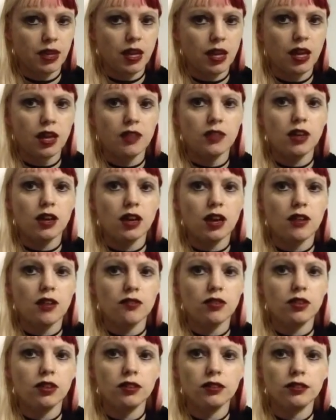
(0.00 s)
And the
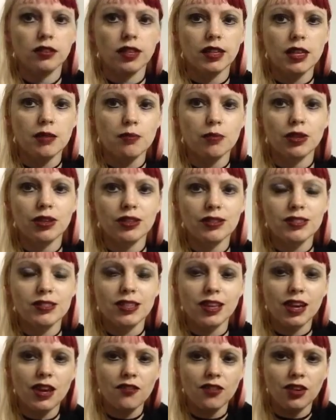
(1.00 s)
cover, keep pulling to
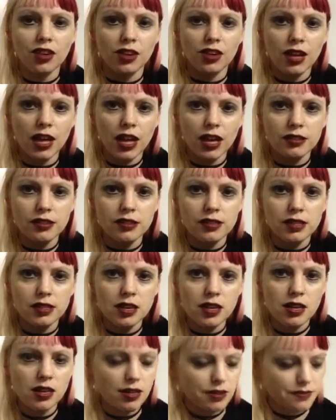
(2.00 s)
the cover,
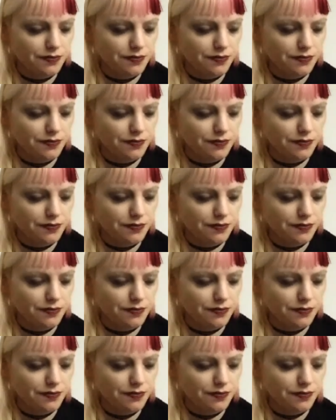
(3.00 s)
Hestia.